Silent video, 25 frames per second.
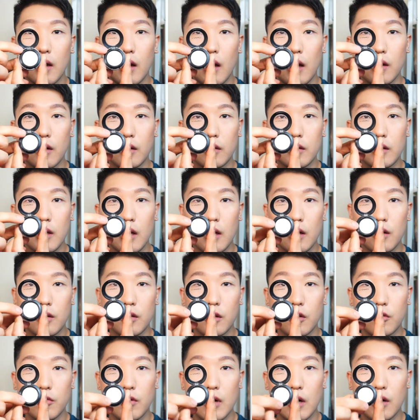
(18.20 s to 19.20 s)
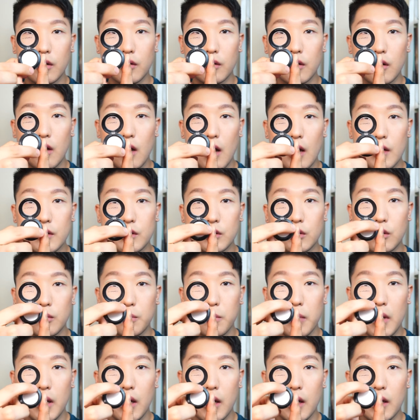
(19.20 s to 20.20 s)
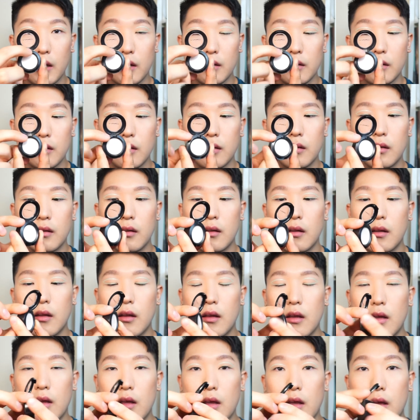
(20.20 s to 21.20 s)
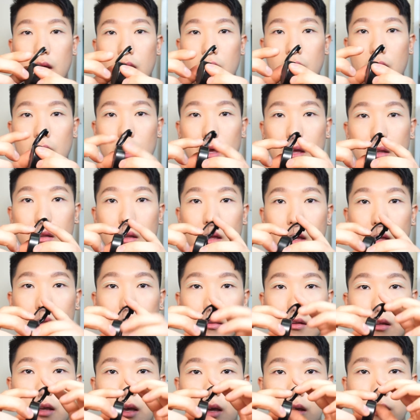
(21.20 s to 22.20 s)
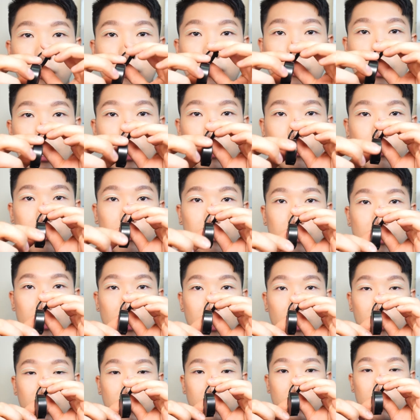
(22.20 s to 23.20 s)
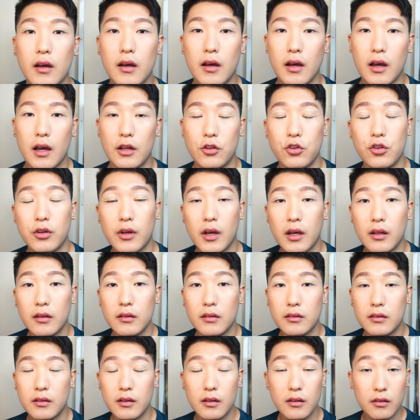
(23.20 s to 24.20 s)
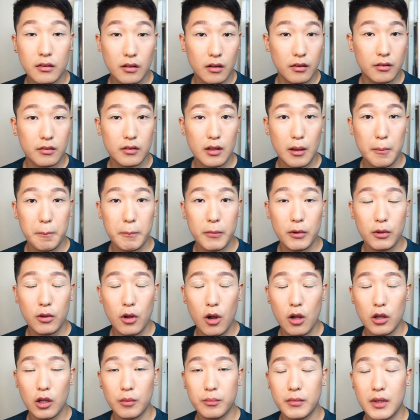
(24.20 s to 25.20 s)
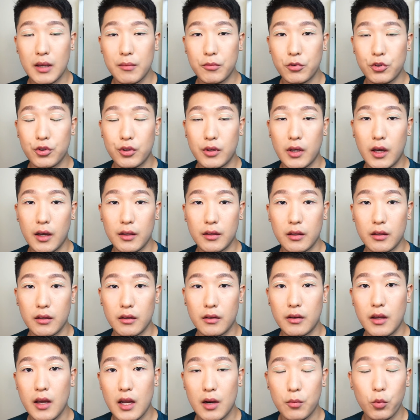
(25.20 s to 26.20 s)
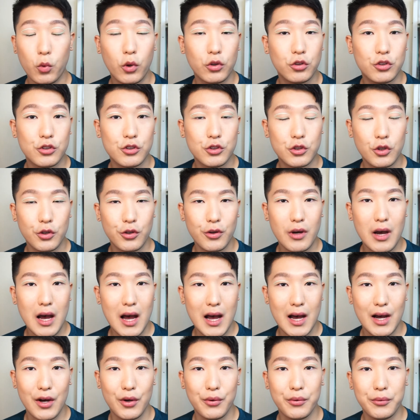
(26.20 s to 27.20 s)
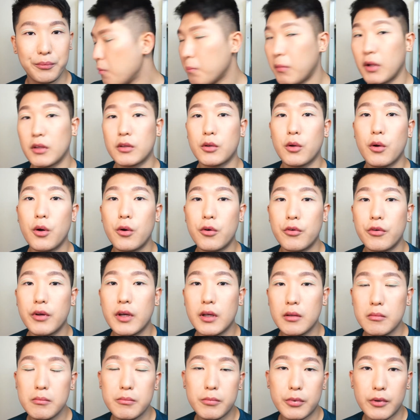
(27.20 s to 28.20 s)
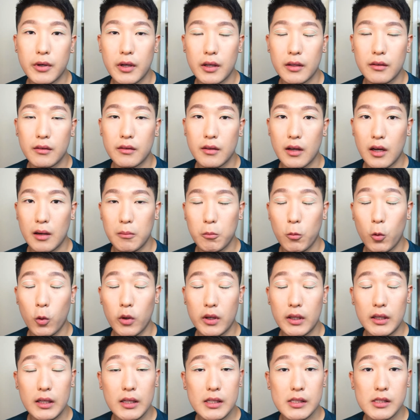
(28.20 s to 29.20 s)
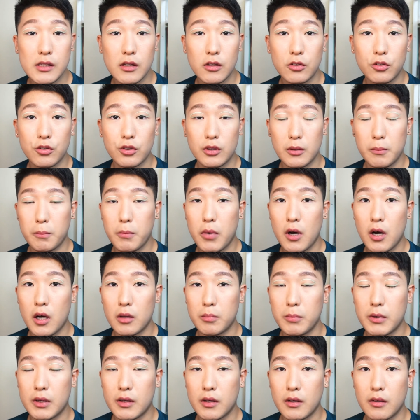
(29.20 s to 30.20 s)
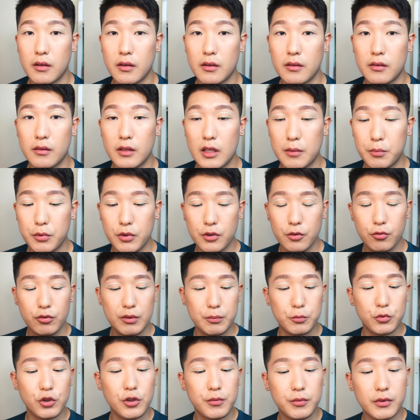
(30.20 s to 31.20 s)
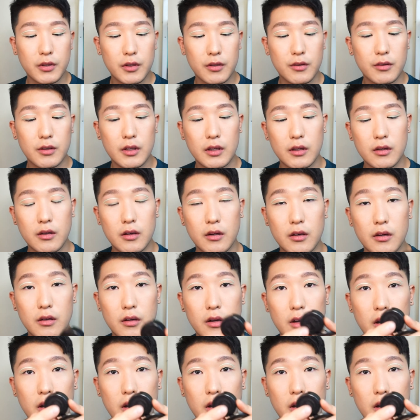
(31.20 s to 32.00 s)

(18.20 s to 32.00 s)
and a case around the eyeshadow pen and then case outside, and you can disassemble all of them together, and I'm going to show you how. But Korean brands are more easier to depart because if you remove the sticker